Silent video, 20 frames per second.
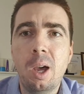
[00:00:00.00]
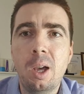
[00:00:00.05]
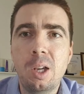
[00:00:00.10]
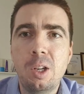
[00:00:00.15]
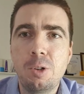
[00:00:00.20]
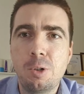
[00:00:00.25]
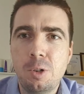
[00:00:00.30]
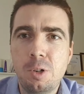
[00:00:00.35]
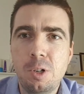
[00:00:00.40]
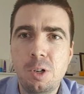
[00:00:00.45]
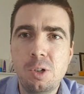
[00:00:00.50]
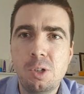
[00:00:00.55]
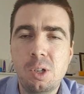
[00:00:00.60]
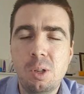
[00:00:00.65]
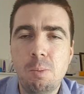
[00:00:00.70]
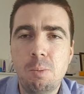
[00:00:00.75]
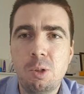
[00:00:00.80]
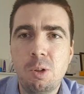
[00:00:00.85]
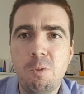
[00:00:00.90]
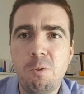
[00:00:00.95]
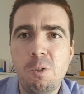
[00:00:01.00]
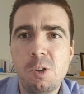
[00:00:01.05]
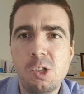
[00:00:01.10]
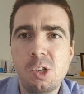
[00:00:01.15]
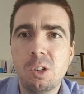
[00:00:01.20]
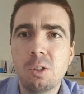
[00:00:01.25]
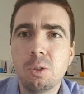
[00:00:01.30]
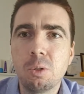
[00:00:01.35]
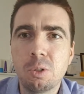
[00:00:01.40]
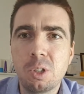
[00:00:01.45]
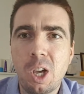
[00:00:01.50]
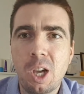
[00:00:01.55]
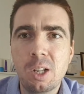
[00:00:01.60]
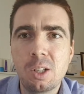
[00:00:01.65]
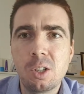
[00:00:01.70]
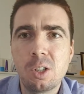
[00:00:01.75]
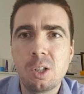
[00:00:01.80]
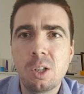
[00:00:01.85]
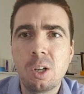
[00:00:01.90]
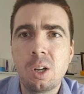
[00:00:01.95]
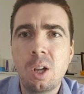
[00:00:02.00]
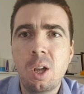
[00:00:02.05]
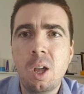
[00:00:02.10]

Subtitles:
introduce them to physical touch,